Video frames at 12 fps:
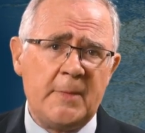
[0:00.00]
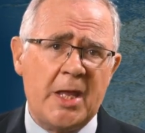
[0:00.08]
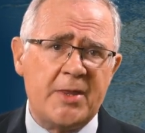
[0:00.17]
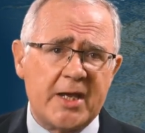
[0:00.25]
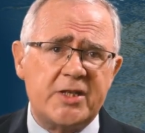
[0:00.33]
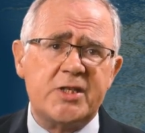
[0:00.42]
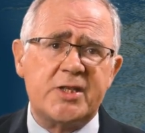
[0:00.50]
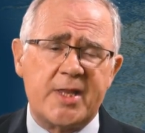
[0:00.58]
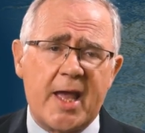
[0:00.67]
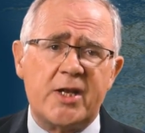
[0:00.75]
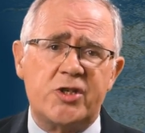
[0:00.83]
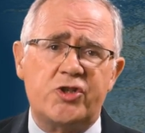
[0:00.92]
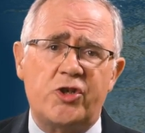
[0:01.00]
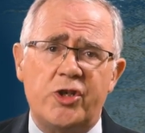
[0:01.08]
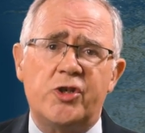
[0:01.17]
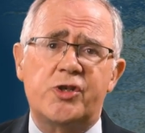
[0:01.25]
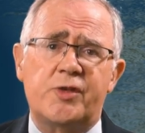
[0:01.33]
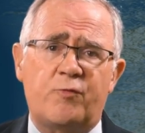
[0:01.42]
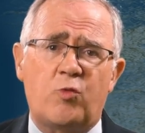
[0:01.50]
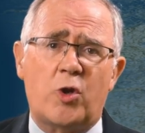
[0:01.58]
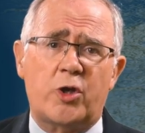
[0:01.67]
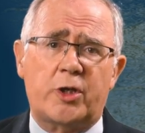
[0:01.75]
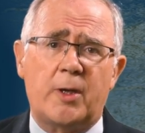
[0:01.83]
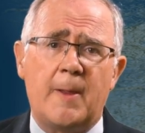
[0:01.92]
And that is thanks to years of
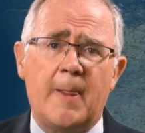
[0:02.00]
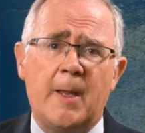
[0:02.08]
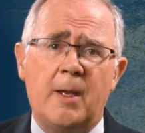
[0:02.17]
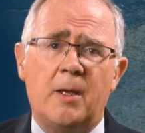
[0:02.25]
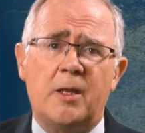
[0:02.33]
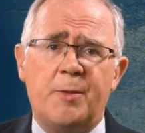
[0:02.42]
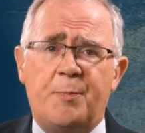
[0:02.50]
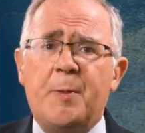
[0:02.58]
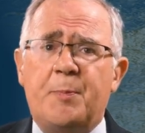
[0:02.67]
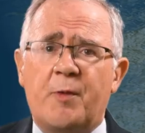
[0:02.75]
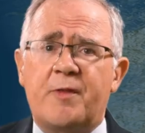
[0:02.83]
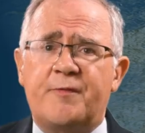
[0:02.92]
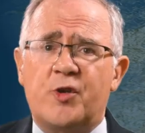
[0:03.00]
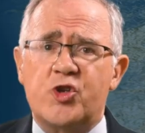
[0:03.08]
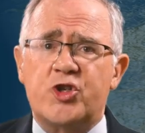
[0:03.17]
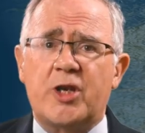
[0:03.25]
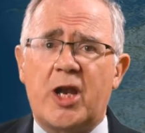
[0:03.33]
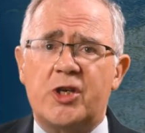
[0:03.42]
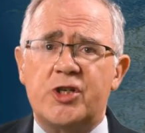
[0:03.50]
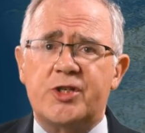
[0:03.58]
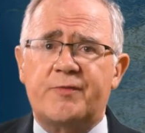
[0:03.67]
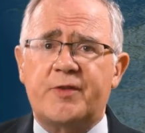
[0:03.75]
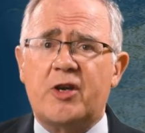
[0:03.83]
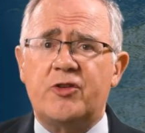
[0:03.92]
work the people of the Virgin Islands
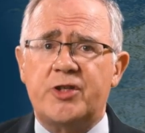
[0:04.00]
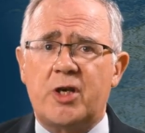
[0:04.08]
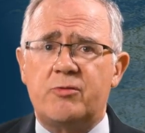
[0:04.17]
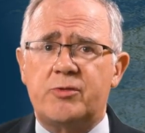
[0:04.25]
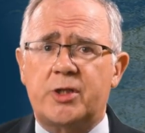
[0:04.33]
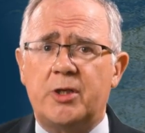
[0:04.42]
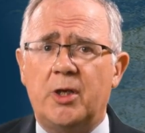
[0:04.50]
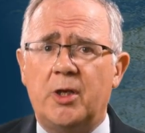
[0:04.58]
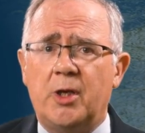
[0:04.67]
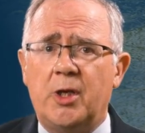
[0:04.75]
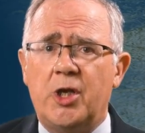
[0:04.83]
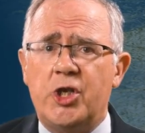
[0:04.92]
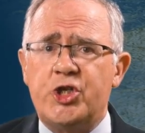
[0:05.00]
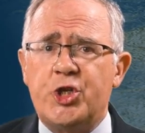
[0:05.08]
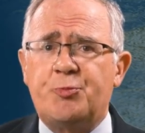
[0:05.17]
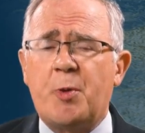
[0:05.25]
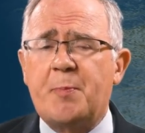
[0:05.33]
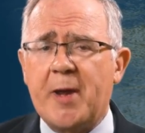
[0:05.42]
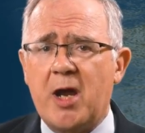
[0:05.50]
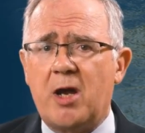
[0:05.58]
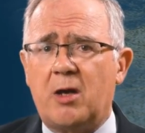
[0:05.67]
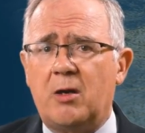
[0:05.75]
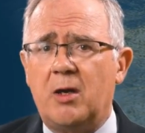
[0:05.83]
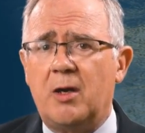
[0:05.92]
have carried out to
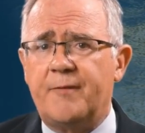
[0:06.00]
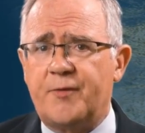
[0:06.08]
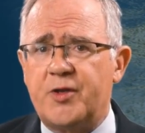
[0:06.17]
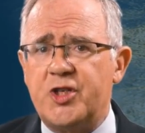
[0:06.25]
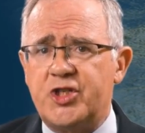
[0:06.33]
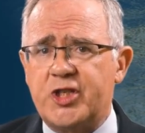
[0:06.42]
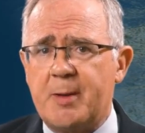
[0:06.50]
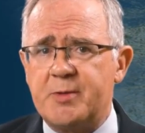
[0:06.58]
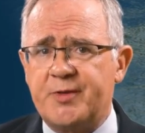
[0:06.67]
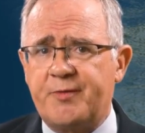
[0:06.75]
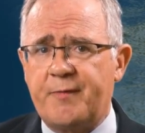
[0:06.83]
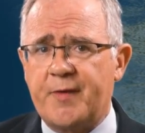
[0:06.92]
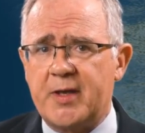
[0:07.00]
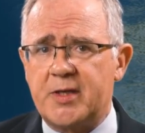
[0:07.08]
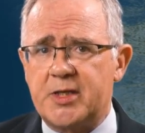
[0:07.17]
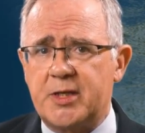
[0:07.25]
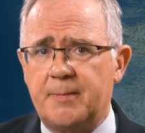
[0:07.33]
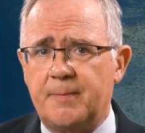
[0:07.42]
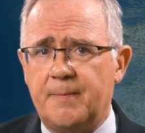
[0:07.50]
prepare for these types of events.